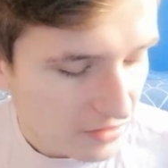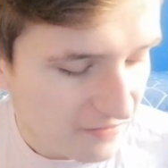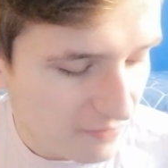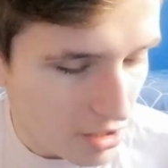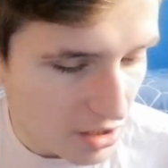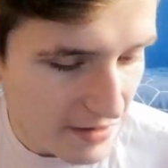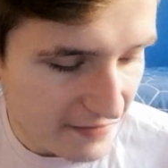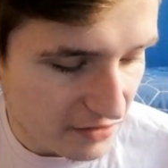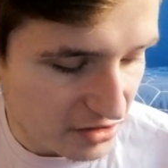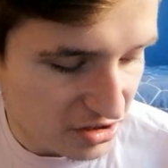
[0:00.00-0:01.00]
swallow
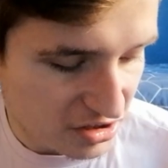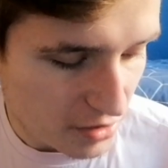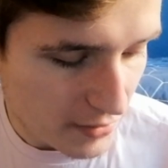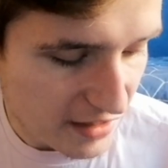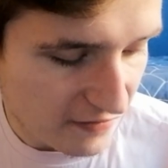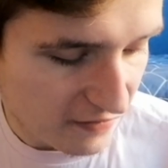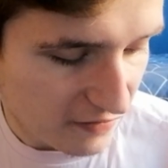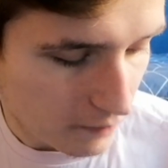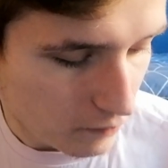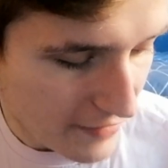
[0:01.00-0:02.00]
it and chew it
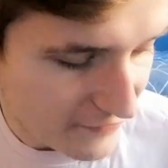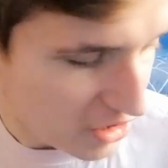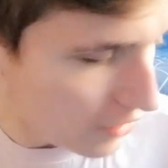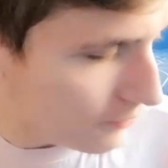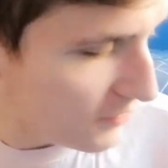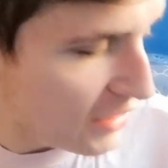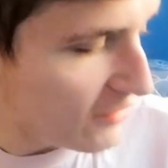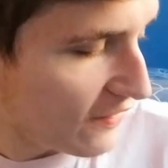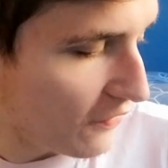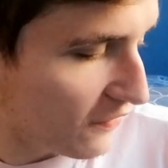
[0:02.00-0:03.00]
and whatever you do. Yeah,
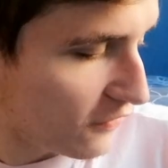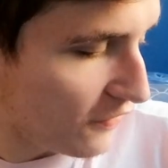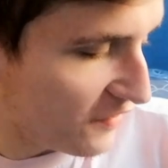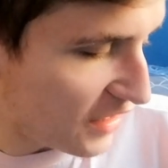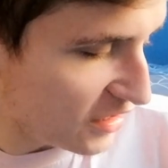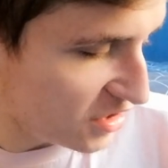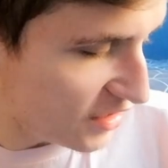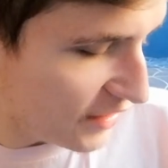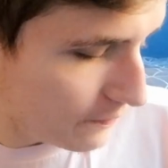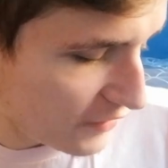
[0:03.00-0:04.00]
that sounds disgusting
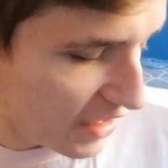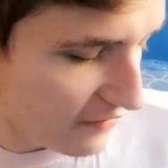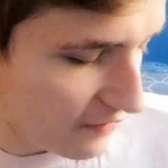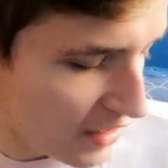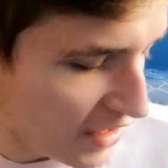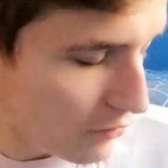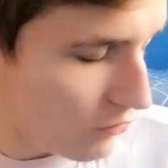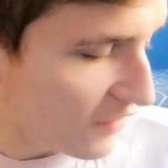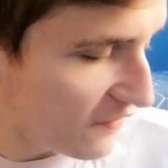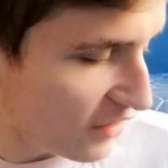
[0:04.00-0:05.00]
actually. I hate
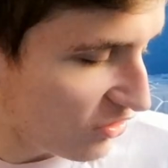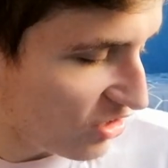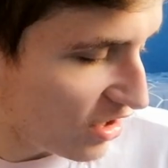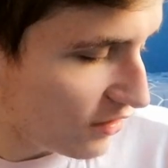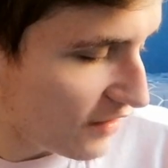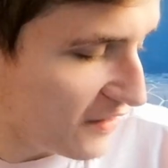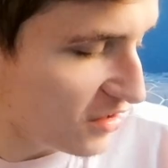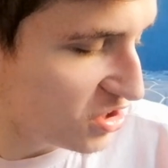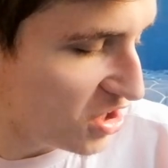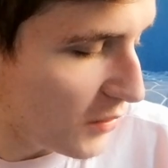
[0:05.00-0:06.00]
what I said just then. I said
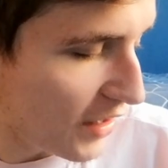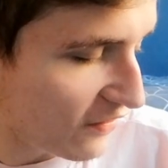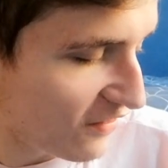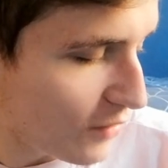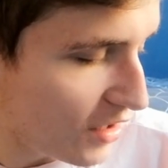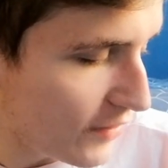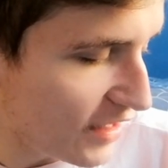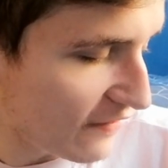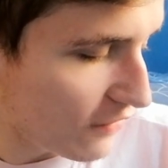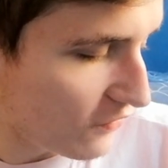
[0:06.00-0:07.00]
chew it and swallow it.
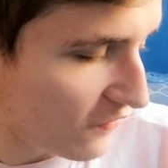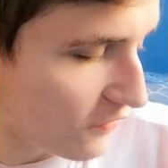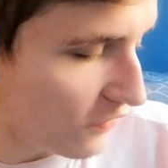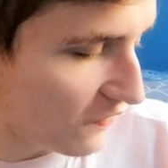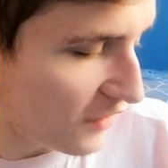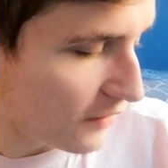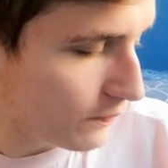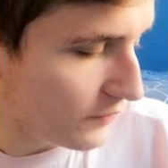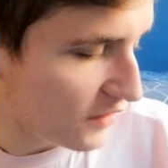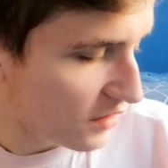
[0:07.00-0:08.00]
That sounds disgusting.
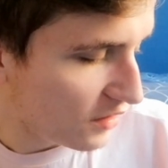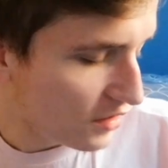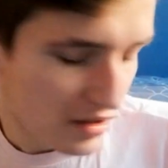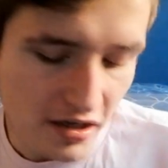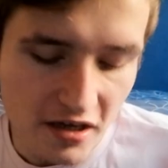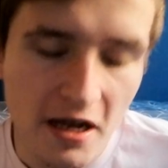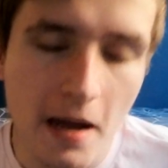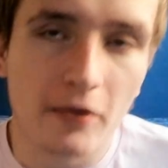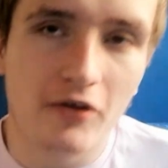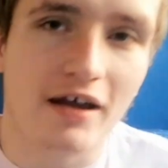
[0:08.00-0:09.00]

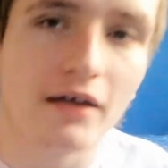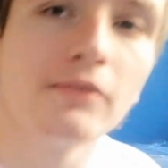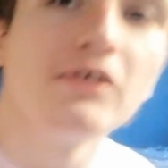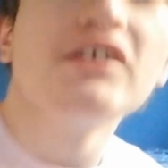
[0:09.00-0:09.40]
Anyway,